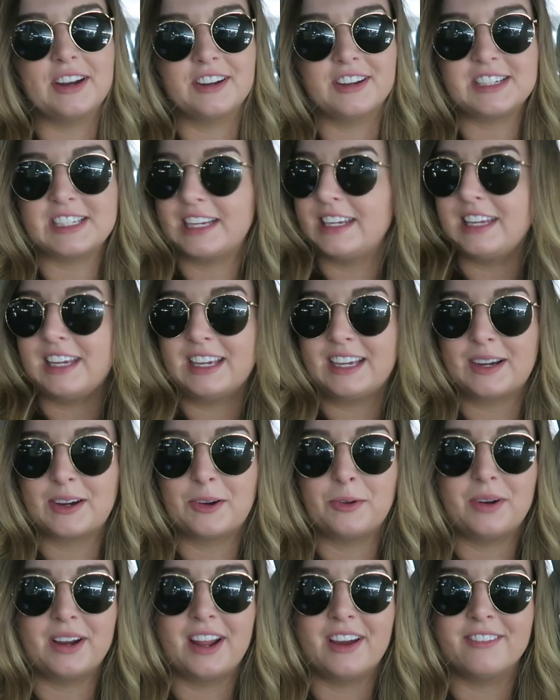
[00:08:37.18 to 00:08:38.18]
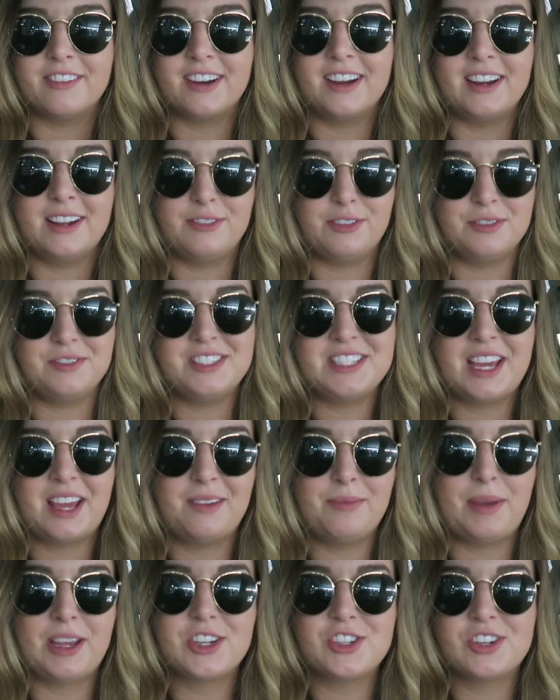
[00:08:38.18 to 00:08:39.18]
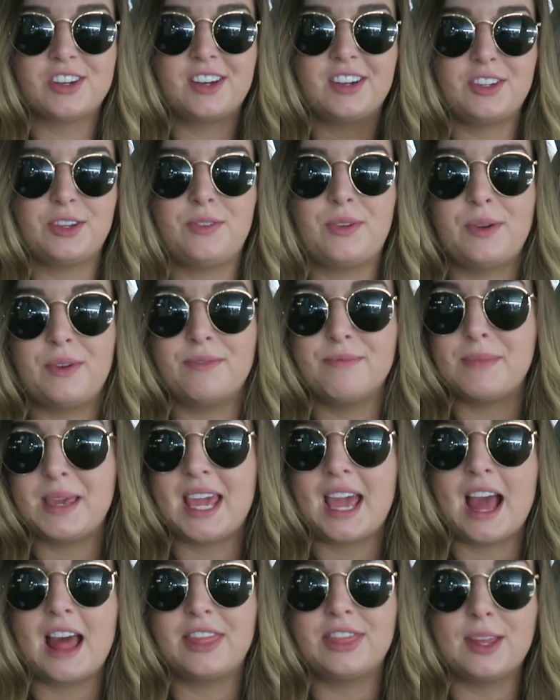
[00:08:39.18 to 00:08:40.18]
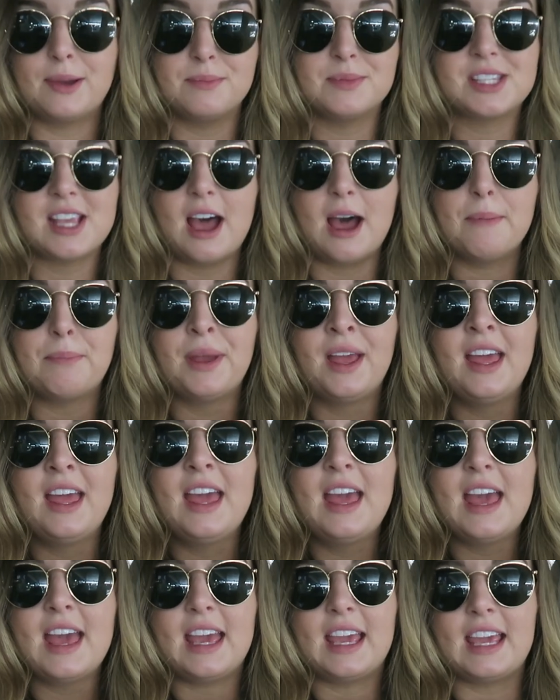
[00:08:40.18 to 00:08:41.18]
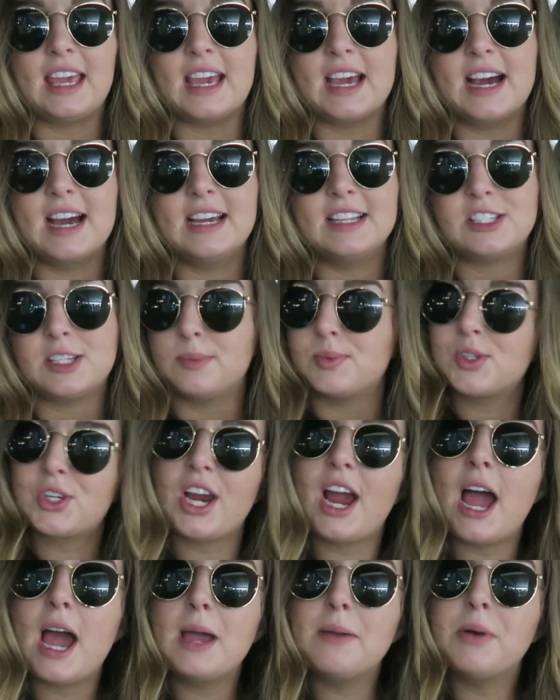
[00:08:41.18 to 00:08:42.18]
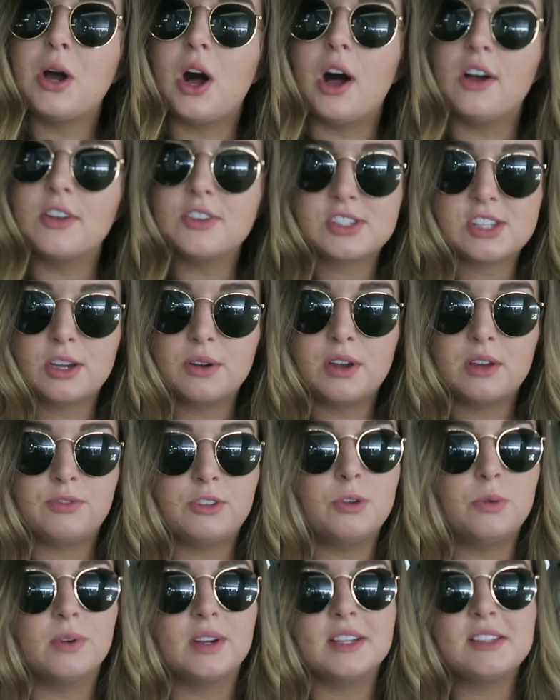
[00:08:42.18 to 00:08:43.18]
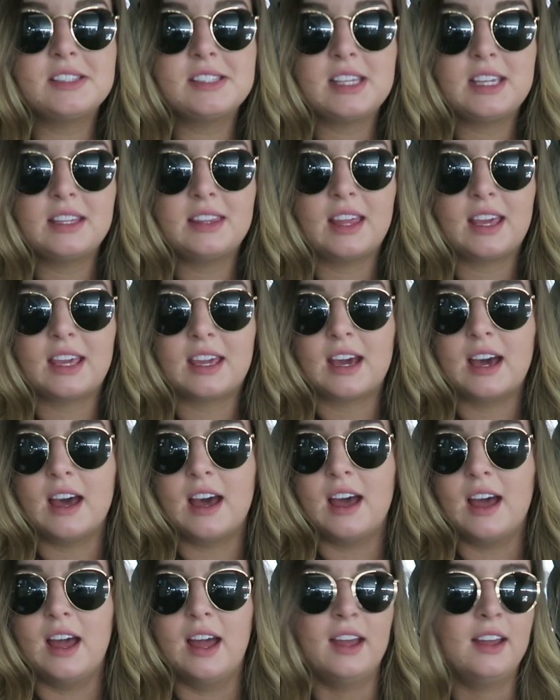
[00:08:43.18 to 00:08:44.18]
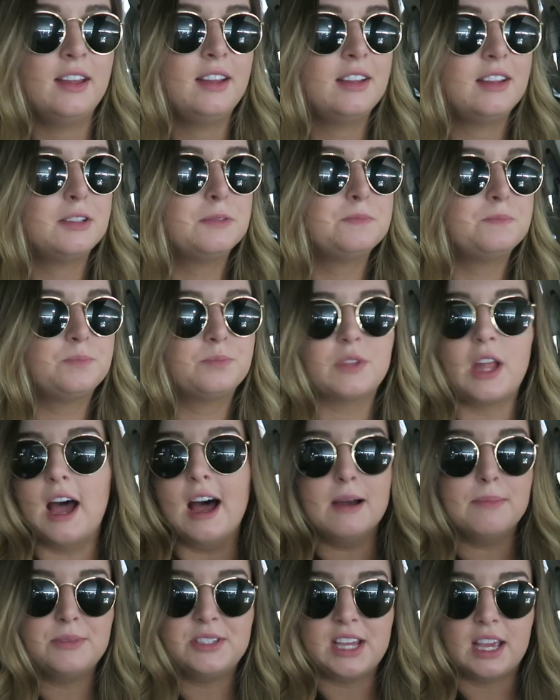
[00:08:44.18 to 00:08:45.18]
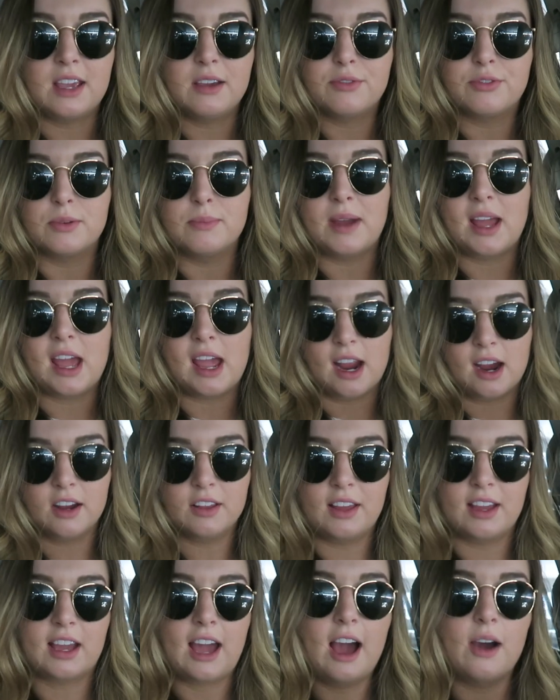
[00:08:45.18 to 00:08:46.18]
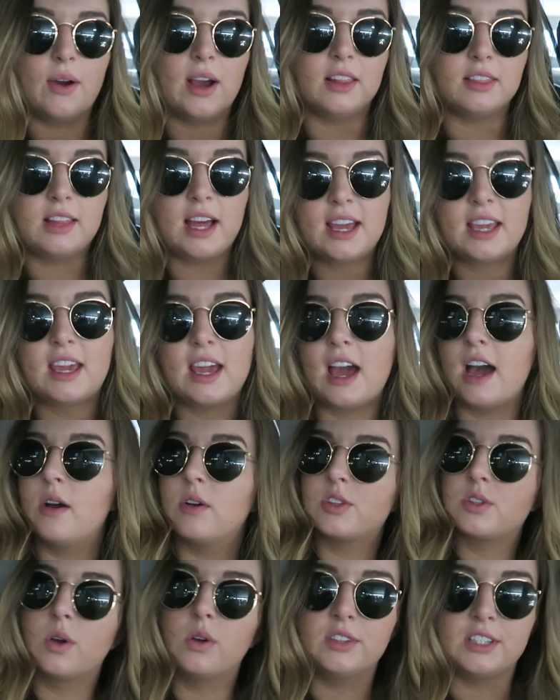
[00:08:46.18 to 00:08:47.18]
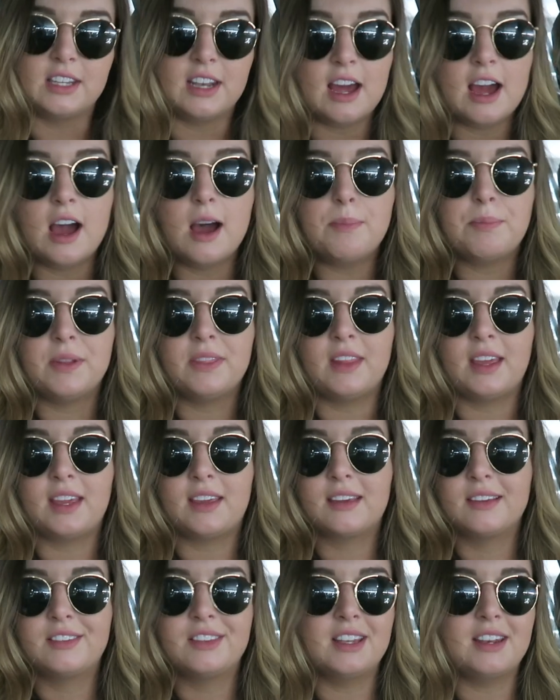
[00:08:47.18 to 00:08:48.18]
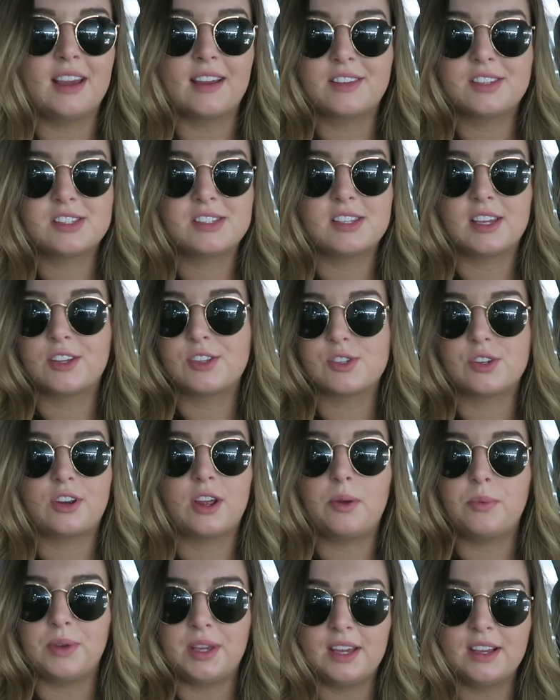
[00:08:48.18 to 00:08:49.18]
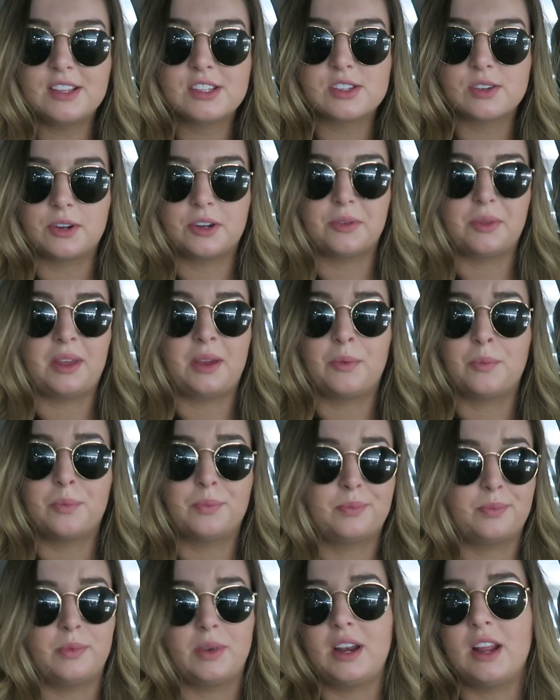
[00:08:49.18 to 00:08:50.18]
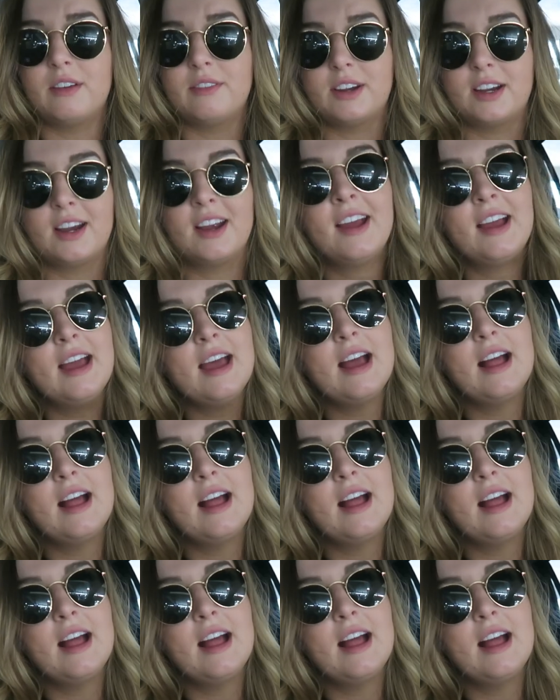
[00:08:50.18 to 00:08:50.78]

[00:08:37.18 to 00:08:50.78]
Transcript: entertaining or whatever. And if you did, make sure to give me a thumbs up and subscribe. Also, if you want to see like a update from my hair, like how I like it, how it's holding up in like the next 6 or 8 weeks or like whenever,